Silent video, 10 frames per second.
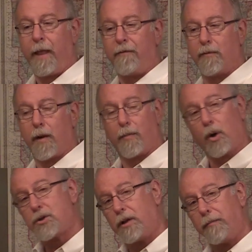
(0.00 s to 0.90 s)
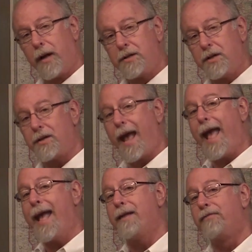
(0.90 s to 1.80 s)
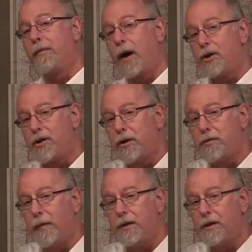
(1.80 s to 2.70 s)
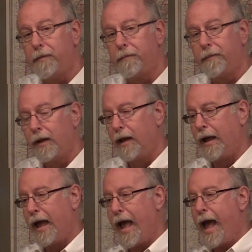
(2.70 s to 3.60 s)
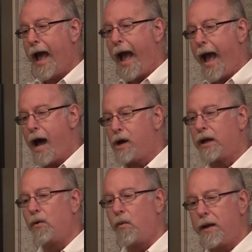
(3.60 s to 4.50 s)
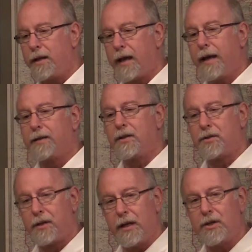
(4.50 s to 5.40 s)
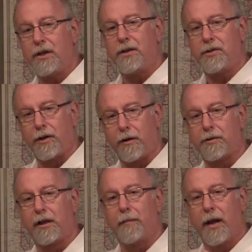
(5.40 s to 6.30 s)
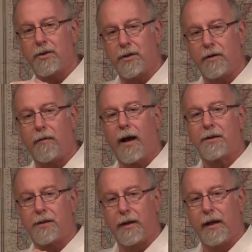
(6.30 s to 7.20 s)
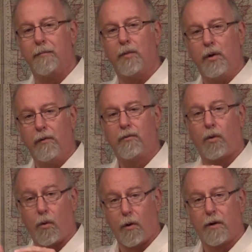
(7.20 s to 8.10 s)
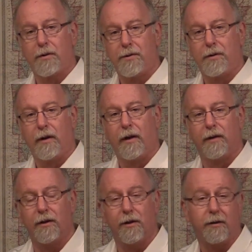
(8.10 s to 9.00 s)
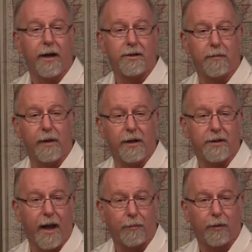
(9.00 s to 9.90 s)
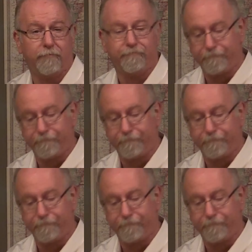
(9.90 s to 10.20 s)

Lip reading: from our personal budgets and from our church budget, how can we take this teaching seriously about generosity and move towards the New Testament example?